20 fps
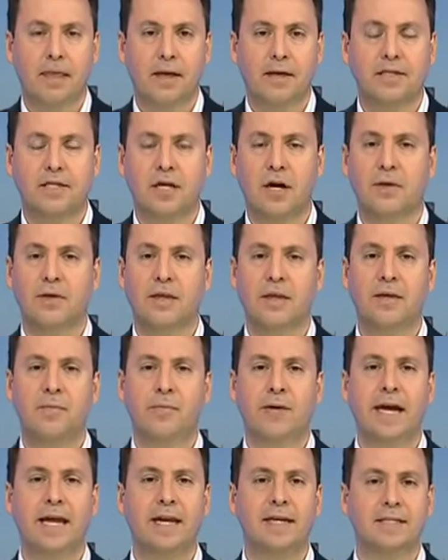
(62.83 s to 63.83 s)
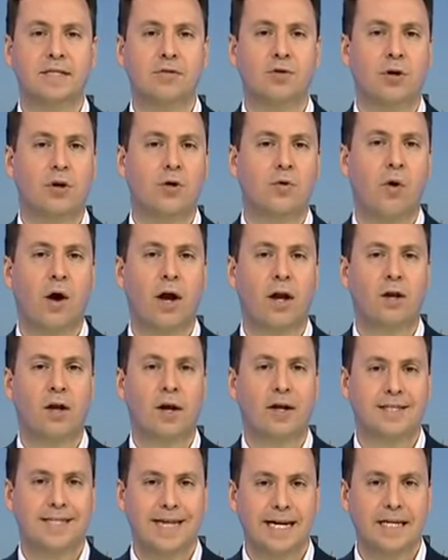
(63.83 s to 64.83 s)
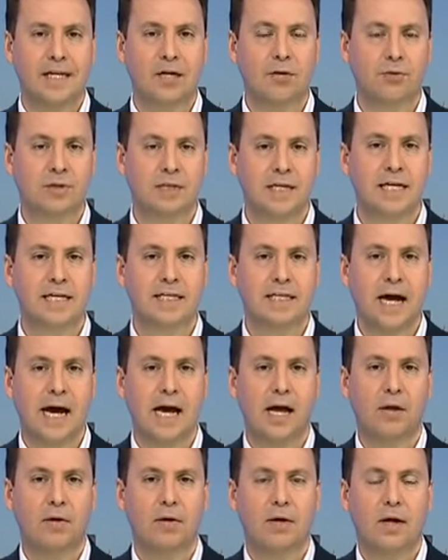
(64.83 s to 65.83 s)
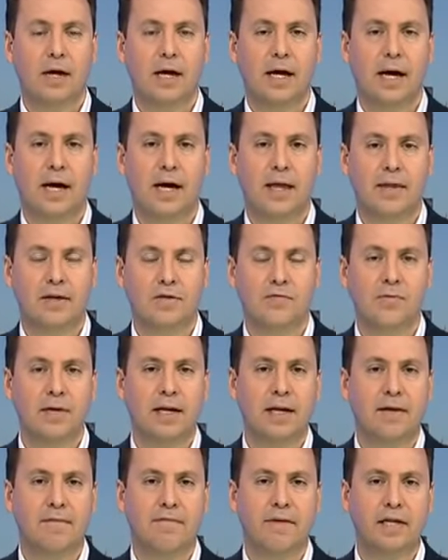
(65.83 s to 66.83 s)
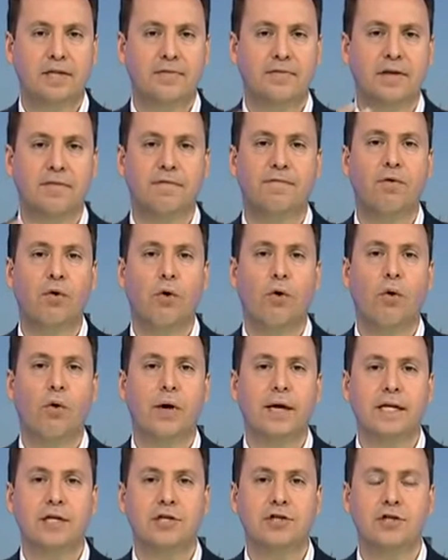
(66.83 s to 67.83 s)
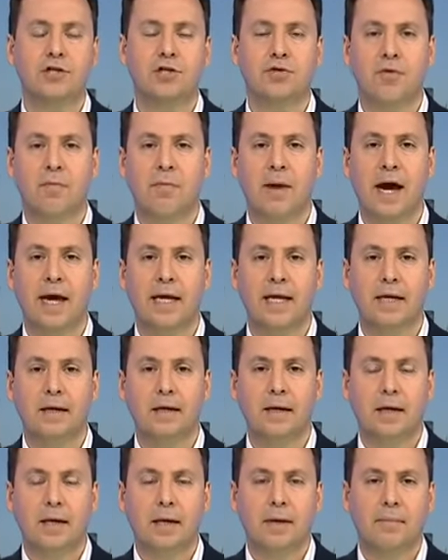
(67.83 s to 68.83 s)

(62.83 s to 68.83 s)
So we get into sort of quite a lot of technical detail. There's really effectively 4 issues remaining.